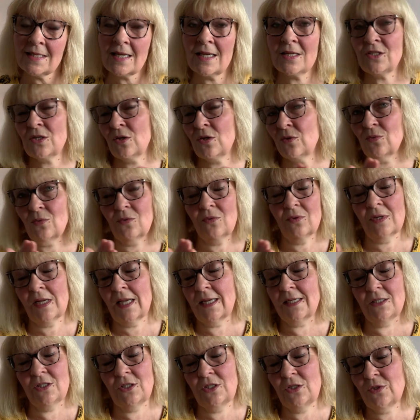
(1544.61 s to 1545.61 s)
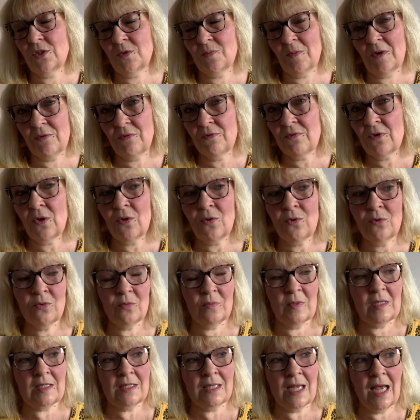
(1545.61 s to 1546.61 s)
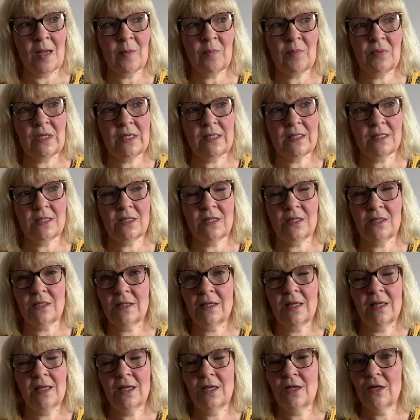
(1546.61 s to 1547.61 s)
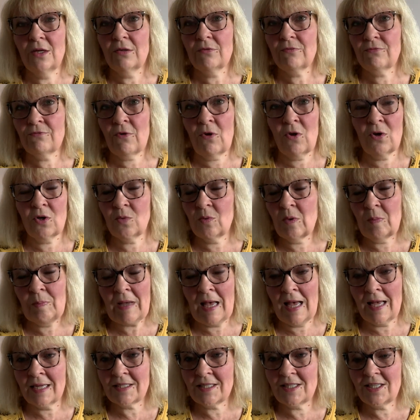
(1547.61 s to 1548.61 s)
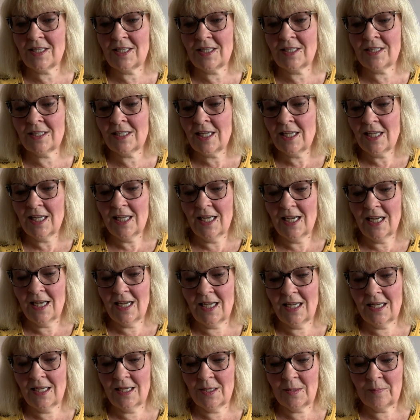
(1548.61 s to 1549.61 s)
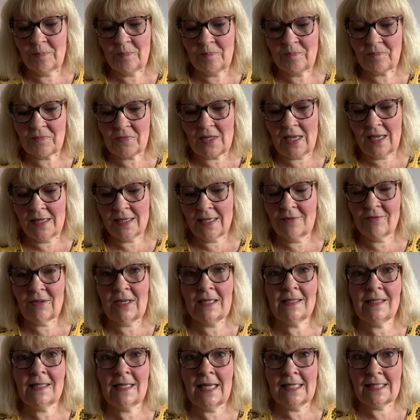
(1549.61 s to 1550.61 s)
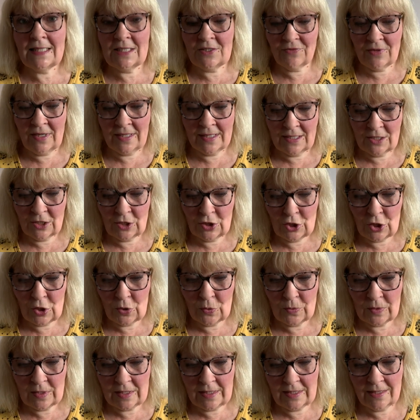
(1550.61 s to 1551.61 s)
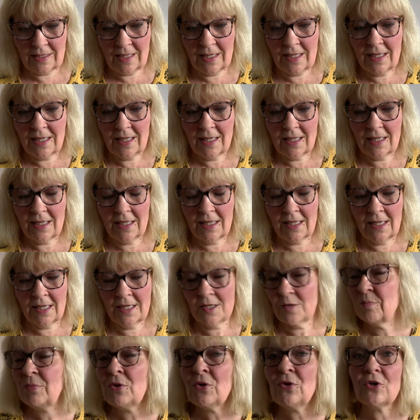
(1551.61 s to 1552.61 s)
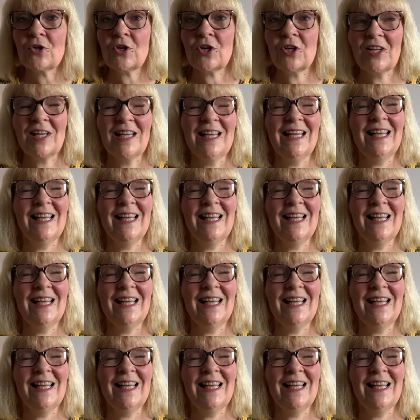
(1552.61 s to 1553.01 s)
I don't like to use my phone or my tablet to follow a pattern, and I like to write notes in a book.